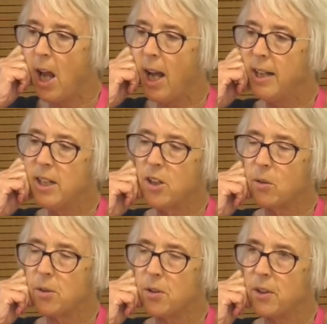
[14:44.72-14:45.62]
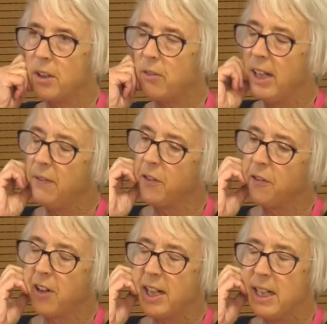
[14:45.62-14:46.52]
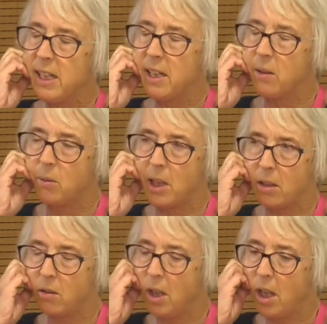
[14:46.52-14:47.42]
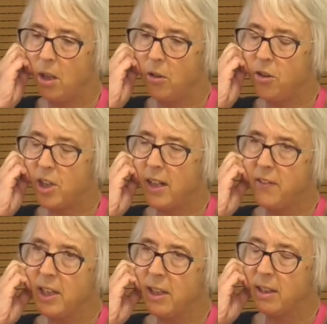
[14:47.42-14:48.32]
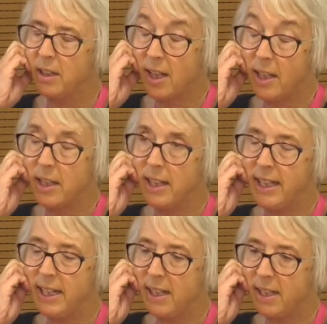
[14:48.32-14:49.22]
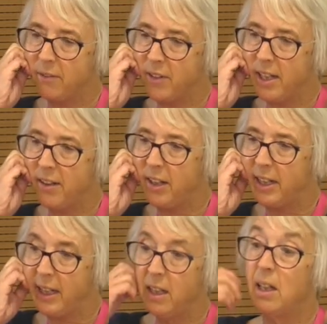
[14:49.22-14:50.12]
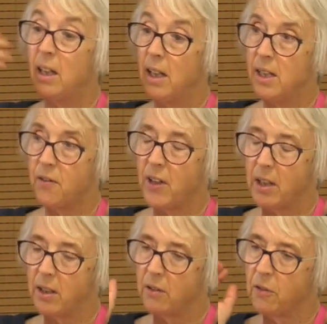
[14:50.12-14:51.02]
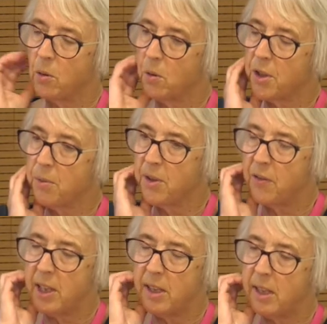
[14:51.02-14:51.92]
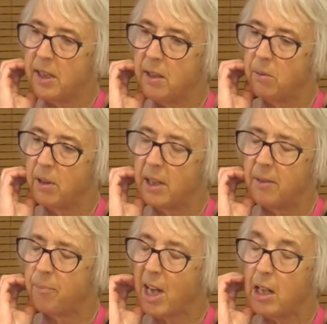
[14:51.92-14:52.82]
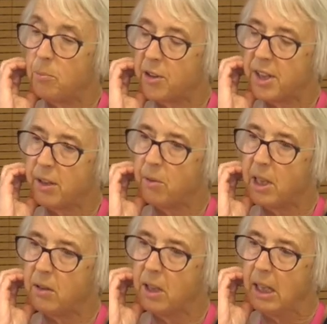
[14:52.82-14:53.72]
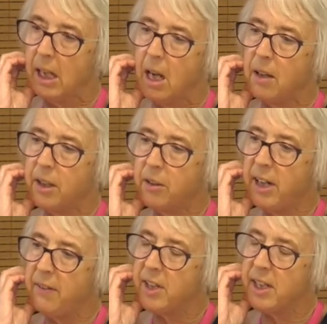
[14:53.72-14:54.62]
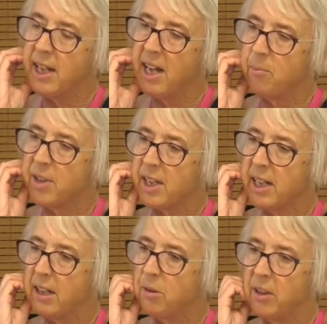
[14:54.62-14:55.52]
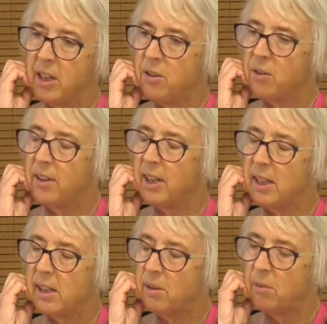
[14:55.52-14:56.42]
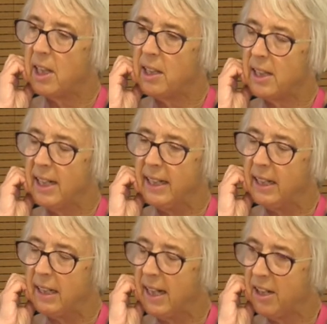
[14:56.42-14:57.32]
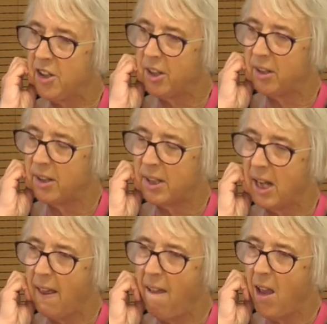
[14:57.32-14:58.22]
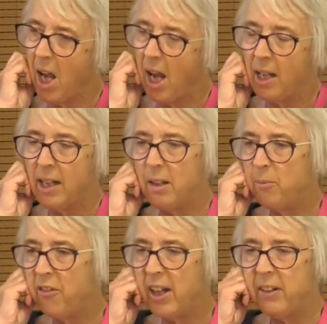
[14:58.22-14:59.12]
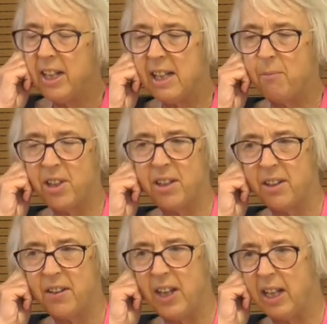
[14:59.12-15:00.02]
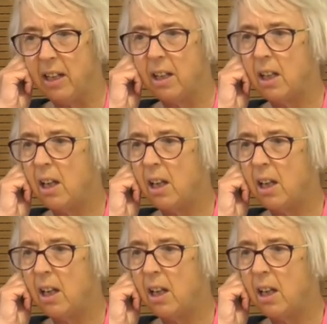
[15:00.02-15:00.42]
And it's also the grave of Freddie Sitwell, who died in 1873. His father, of course, was Francis Sitwell, Albert Sitwell. The grave is in Hampstead, where I don't think Sitwell had any connections. And I'm very tempted to think